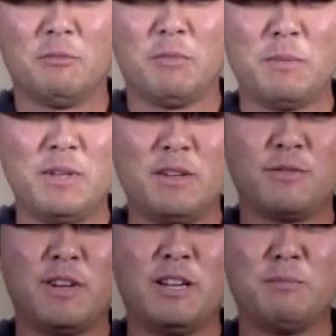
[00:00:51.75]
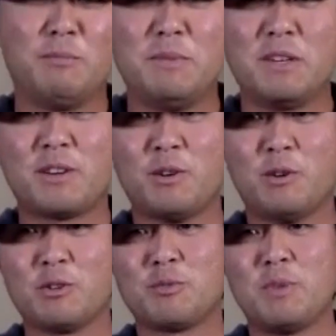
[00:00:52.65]
maybe a friend, maybe a
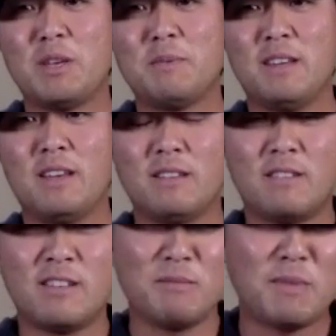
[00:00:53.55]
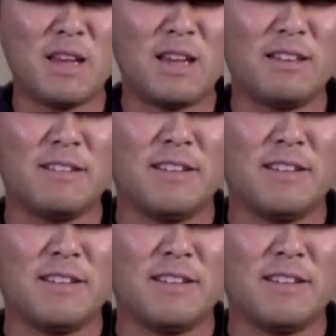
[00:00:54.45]
coach, maybe a teammate,